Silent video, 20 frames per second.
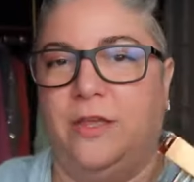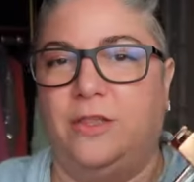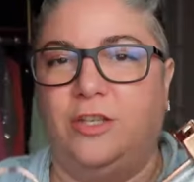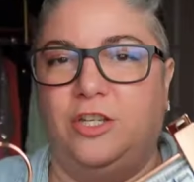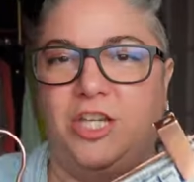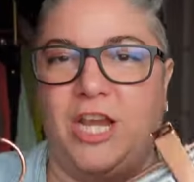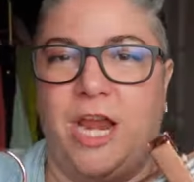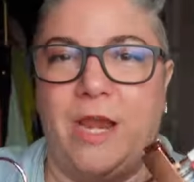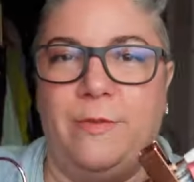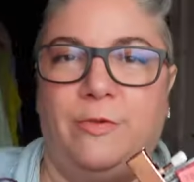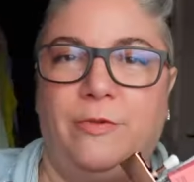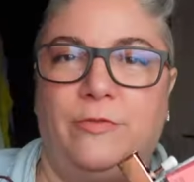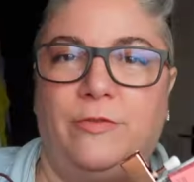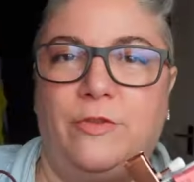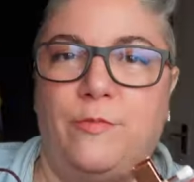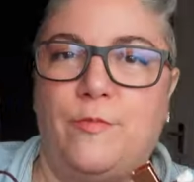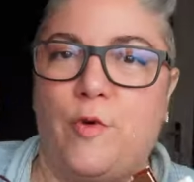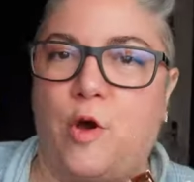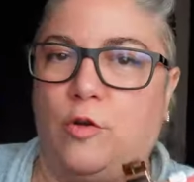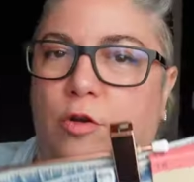at the shape of
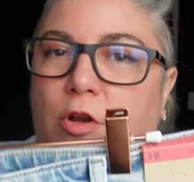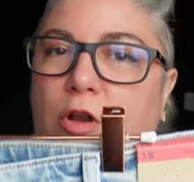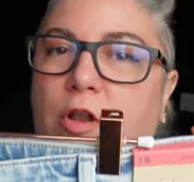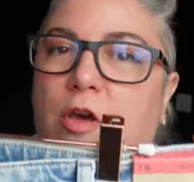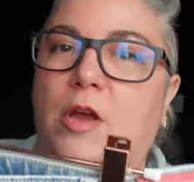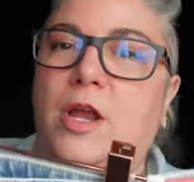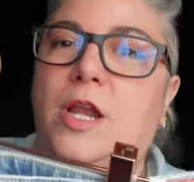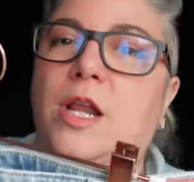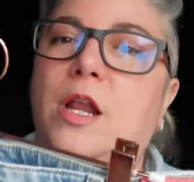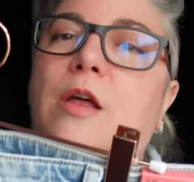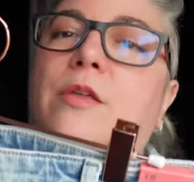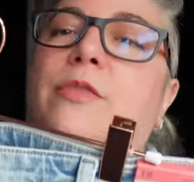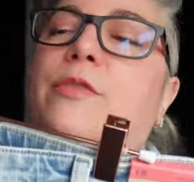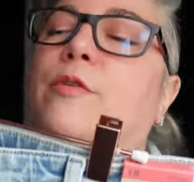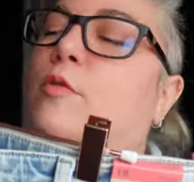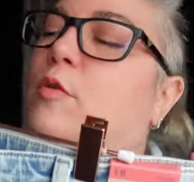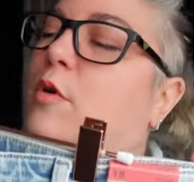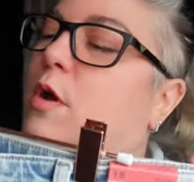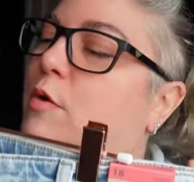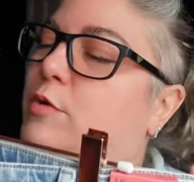them online, I
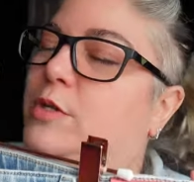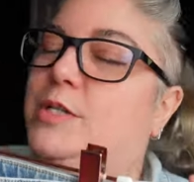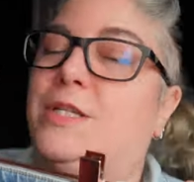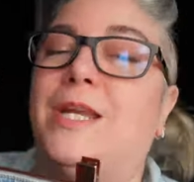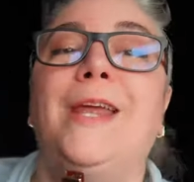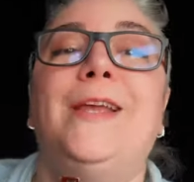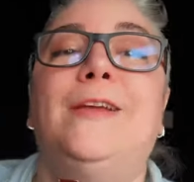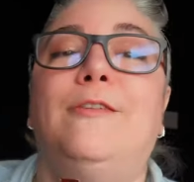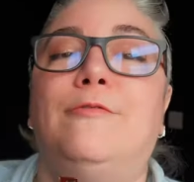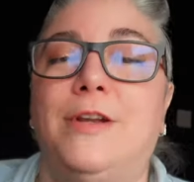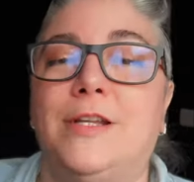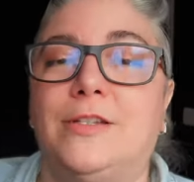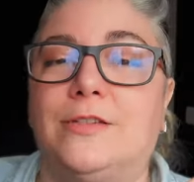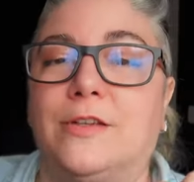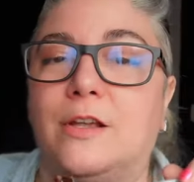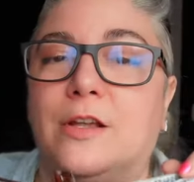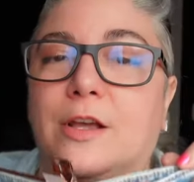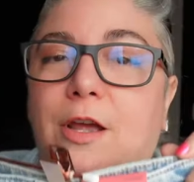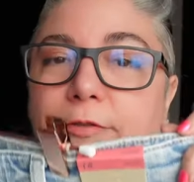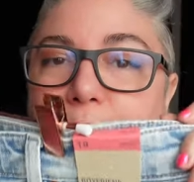thought I would take a risk
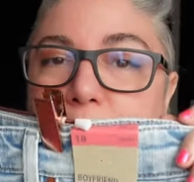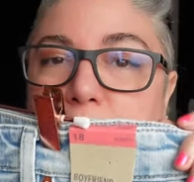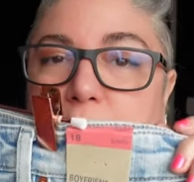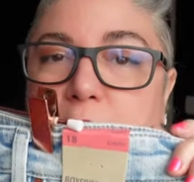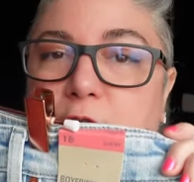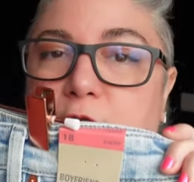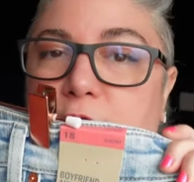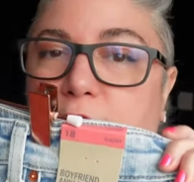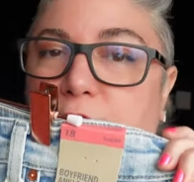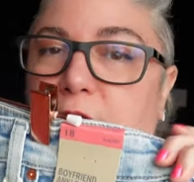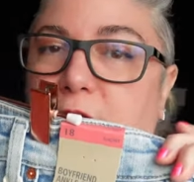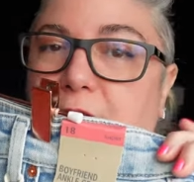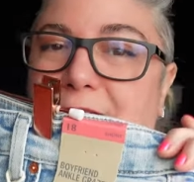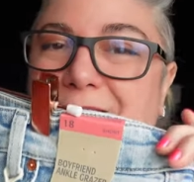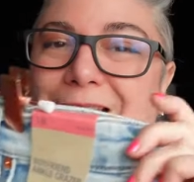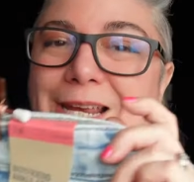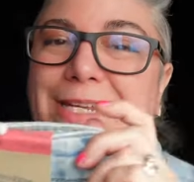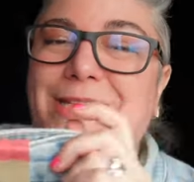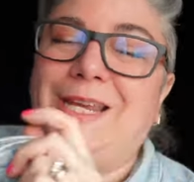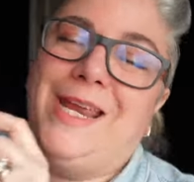and go for my usual size
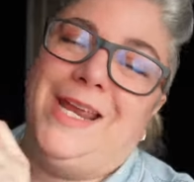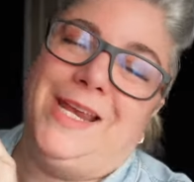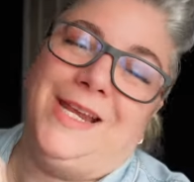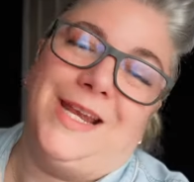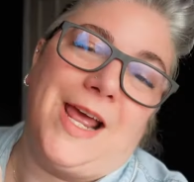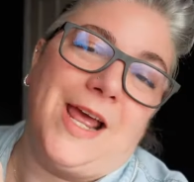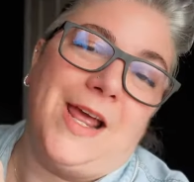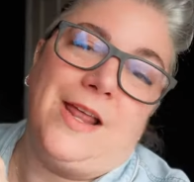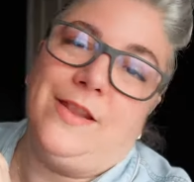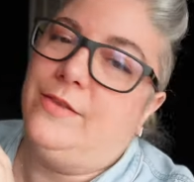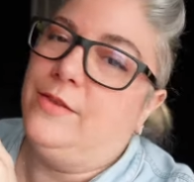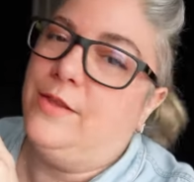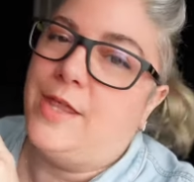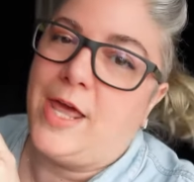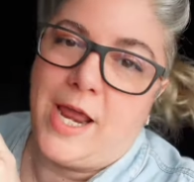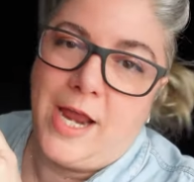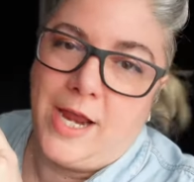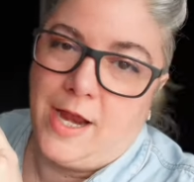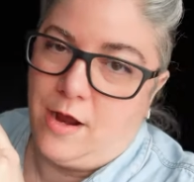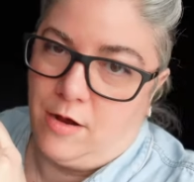eighteen, and
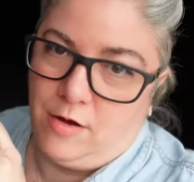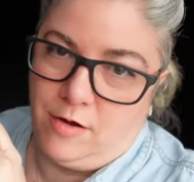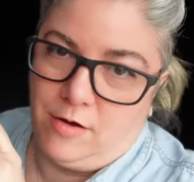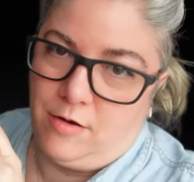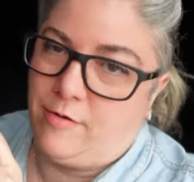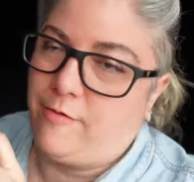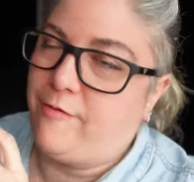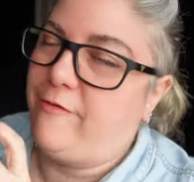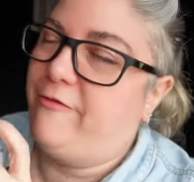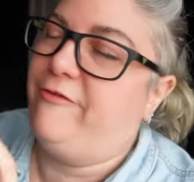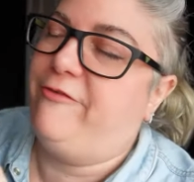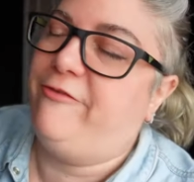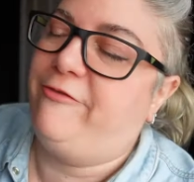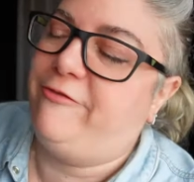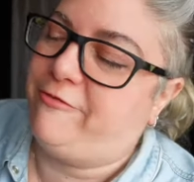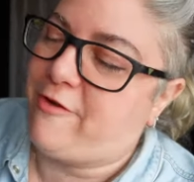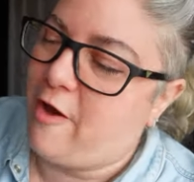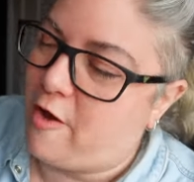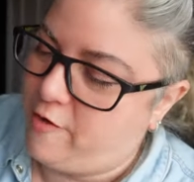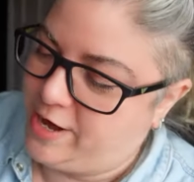they are
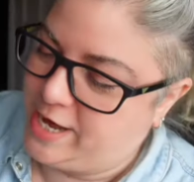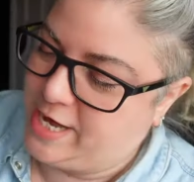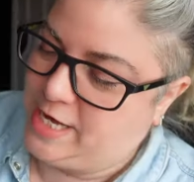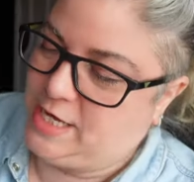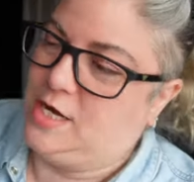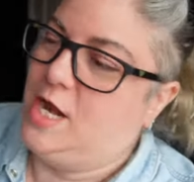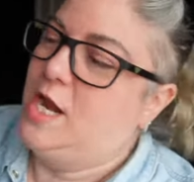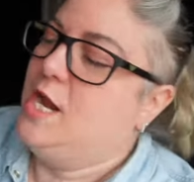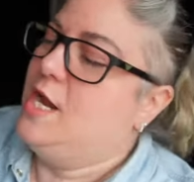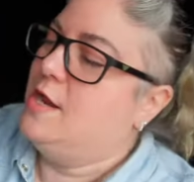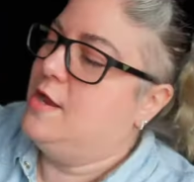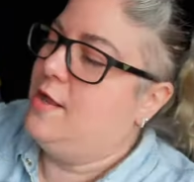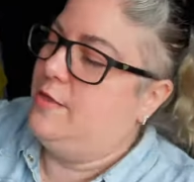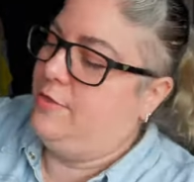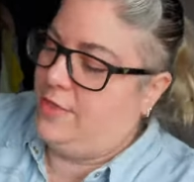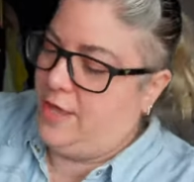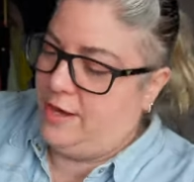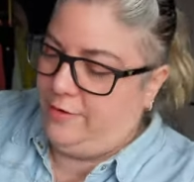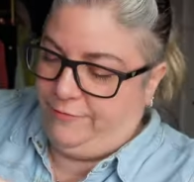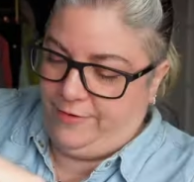fine.
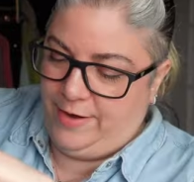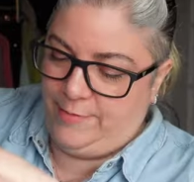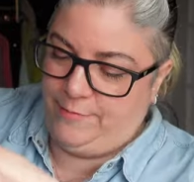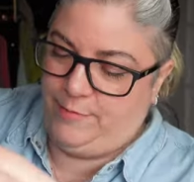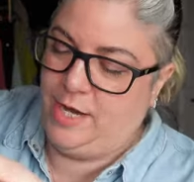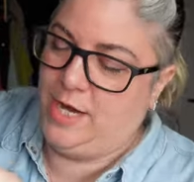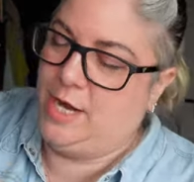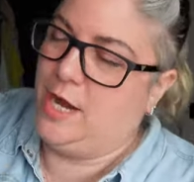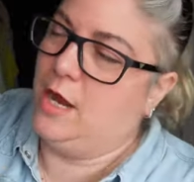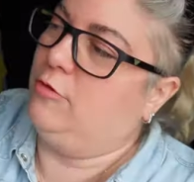They fit me